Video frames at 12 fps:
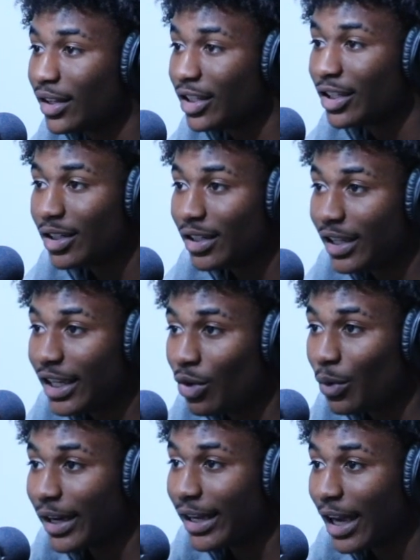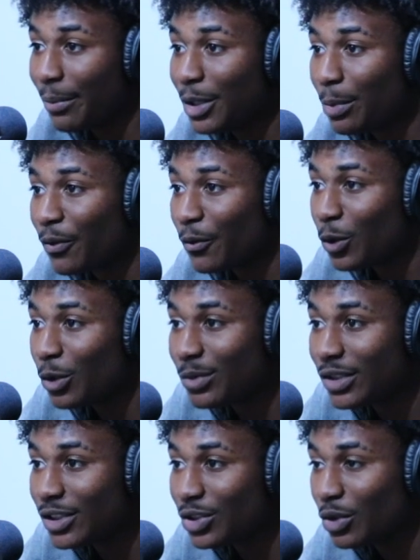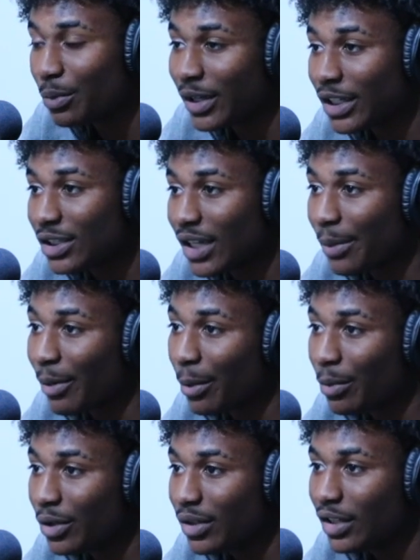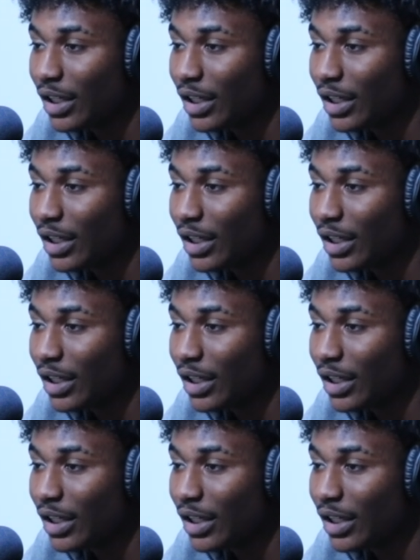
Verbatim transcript: Yeah, he the one that got me to perform in Little Scooter Mac. That's like my brother.